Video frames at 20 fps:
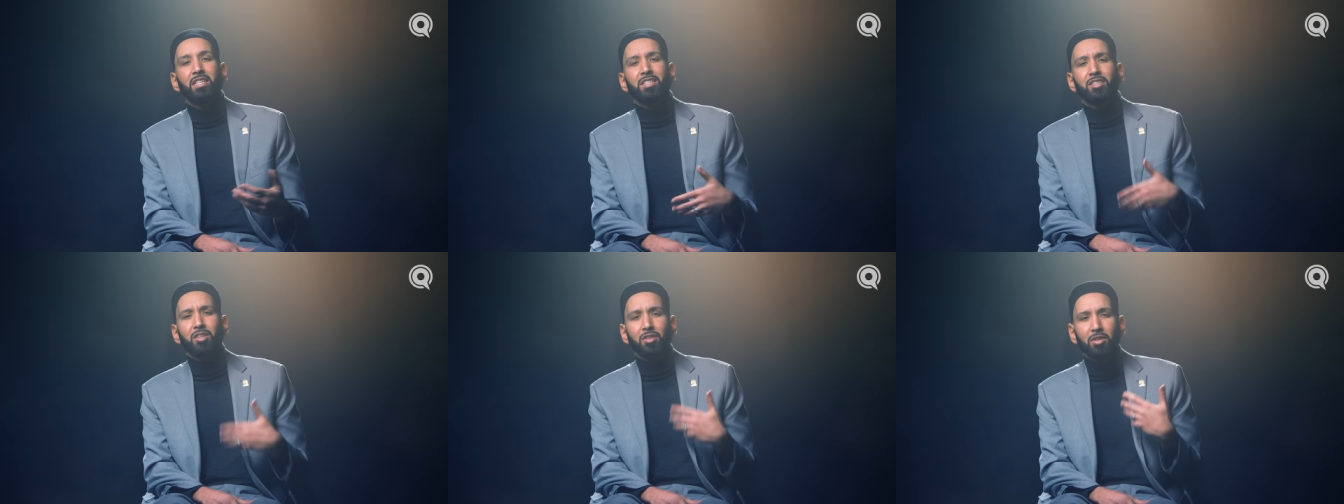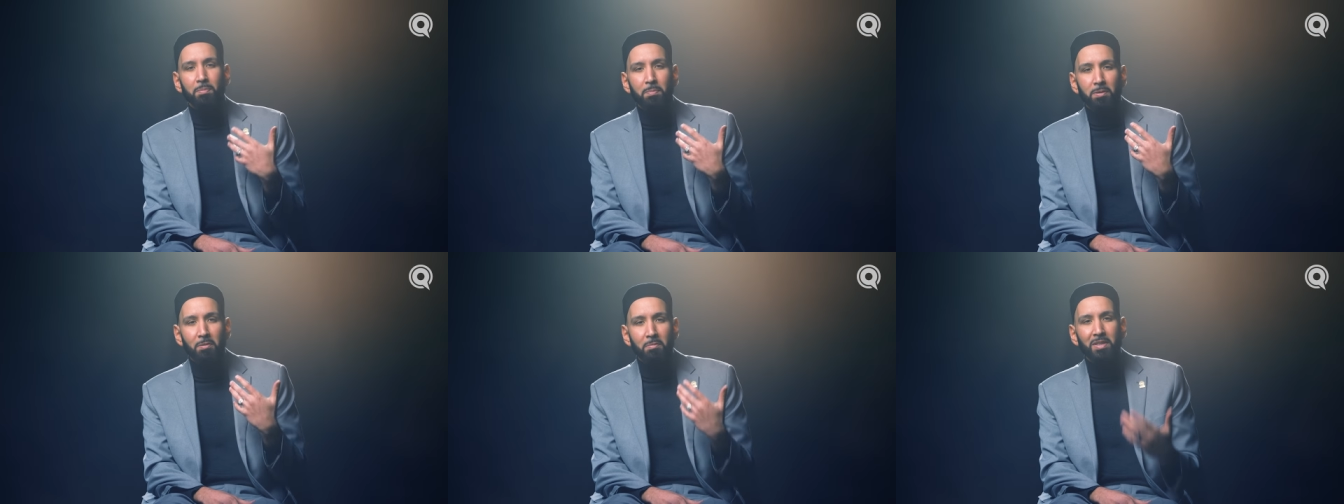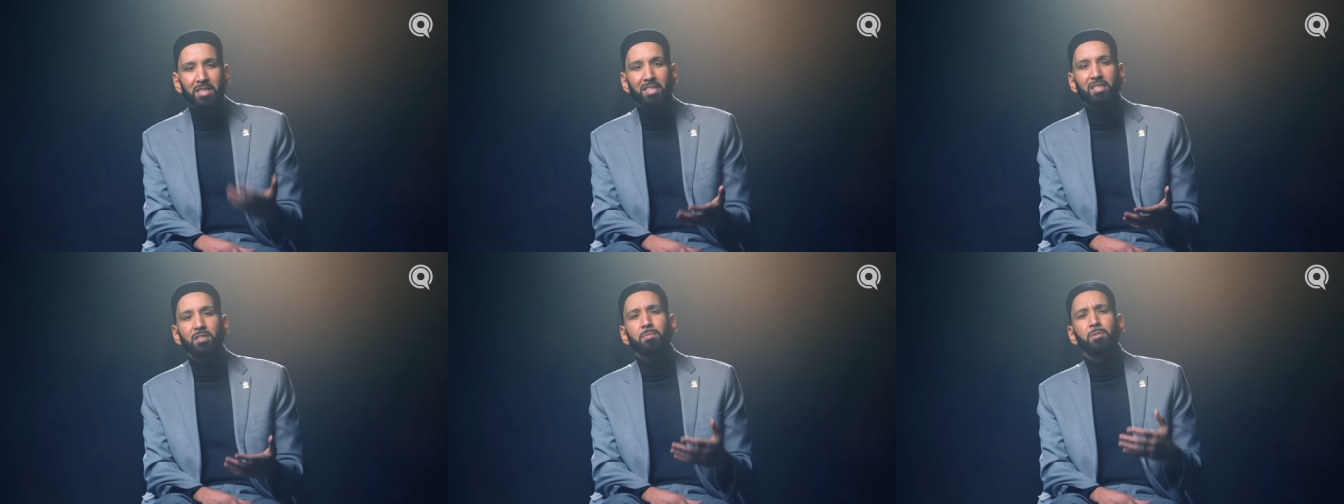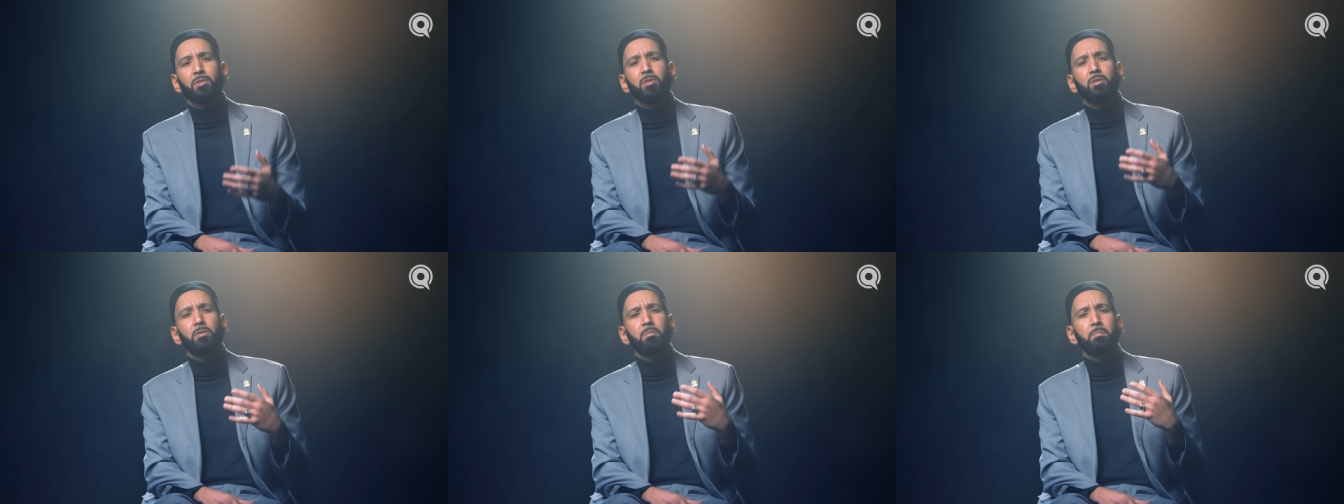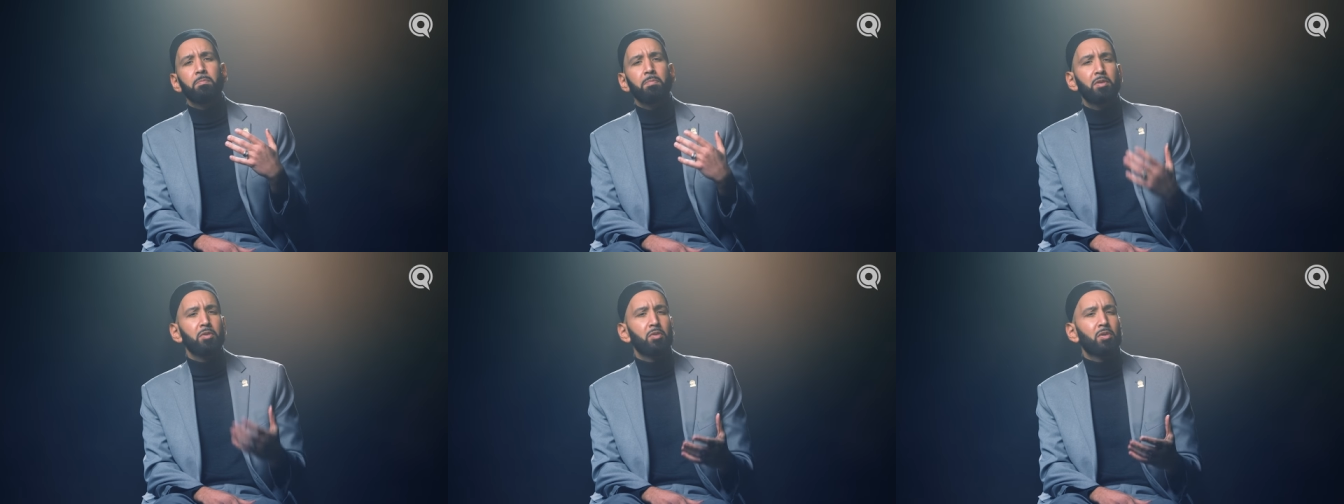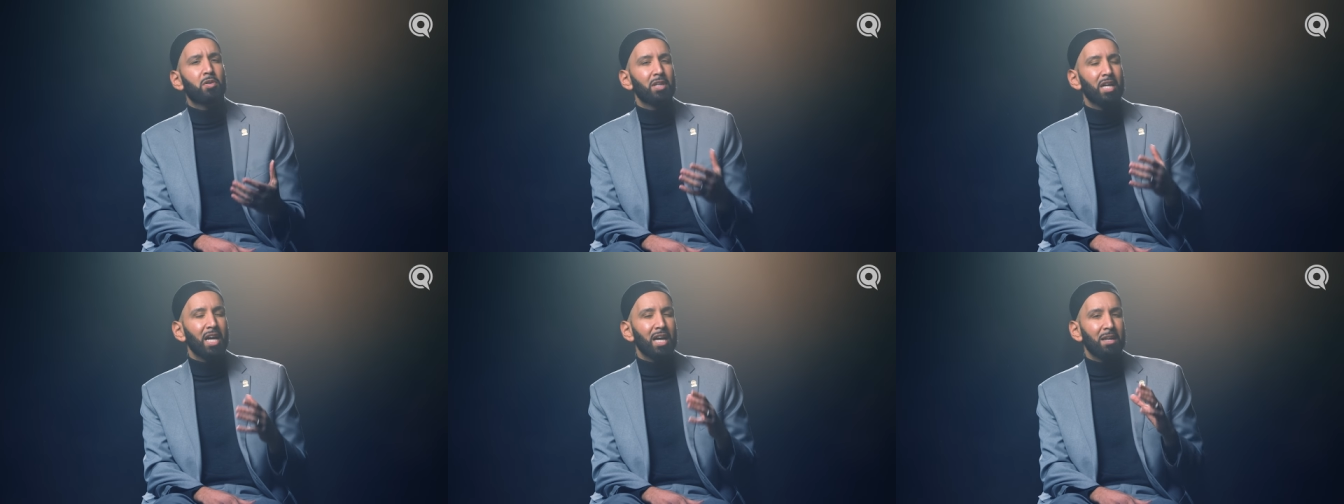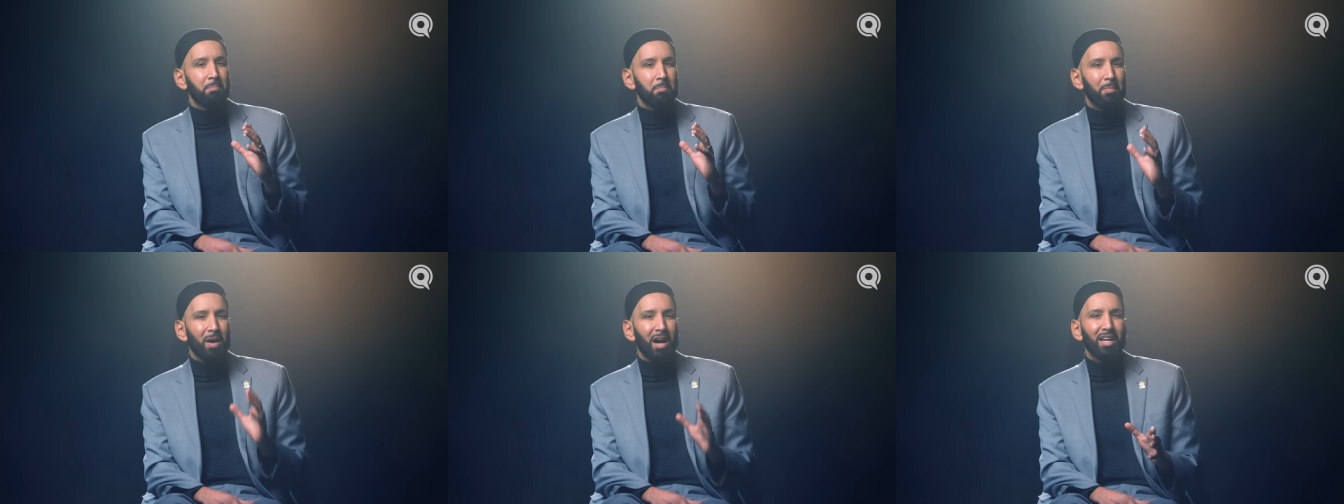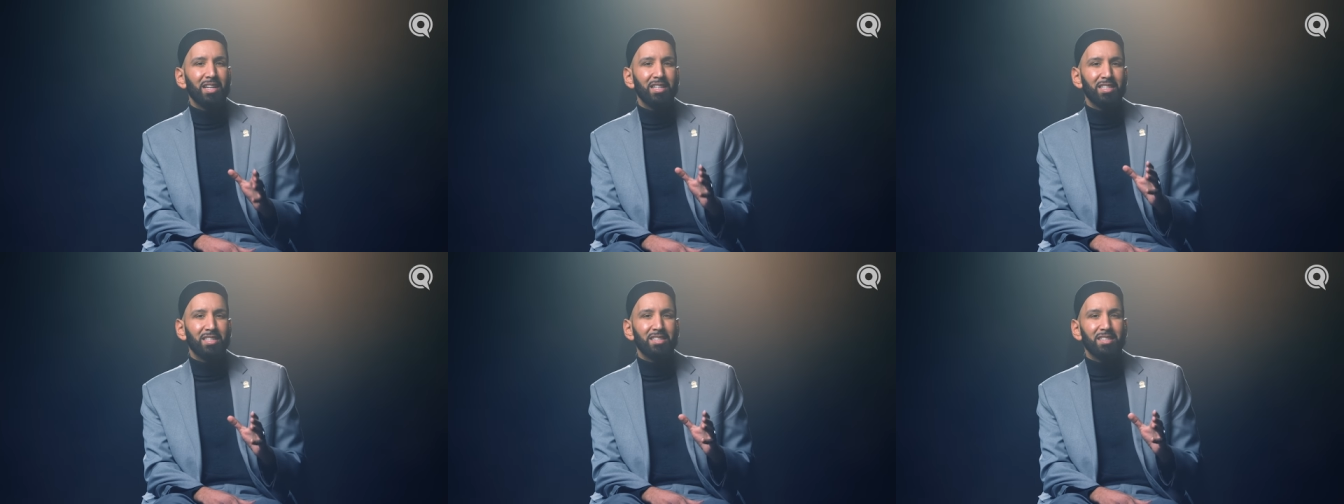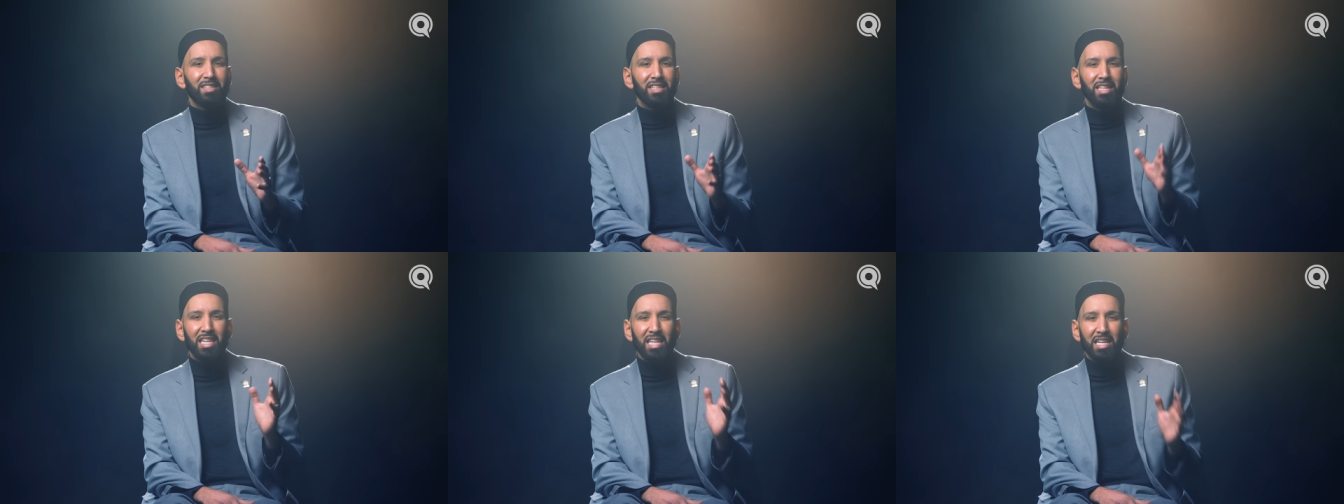So the permissible, pure, and modest,